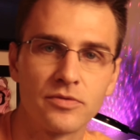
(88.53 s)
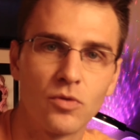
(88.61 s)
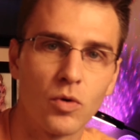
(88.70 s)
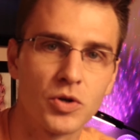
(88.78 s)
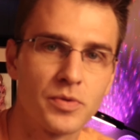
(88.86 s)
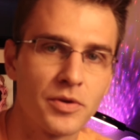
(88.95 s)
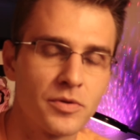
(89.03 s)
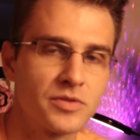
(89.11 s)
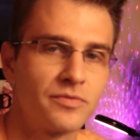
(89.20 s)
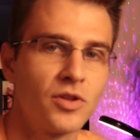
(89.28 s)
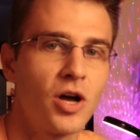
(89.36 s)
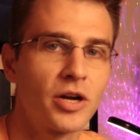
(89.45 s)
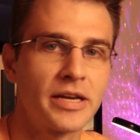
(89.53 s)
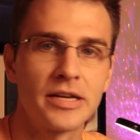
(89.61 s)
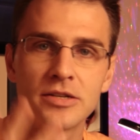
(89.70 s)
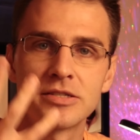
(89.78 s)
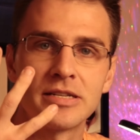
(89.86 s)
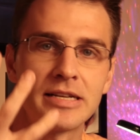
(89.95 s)
of course, whether it was
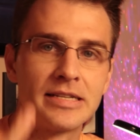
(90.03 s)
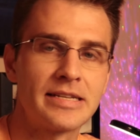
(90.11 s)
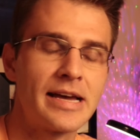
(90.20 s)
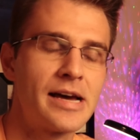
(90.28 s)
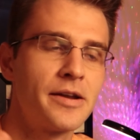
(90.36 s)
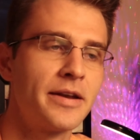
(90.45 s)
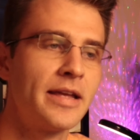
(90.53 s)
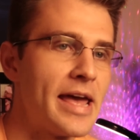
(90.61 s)
vlogging or sitting down.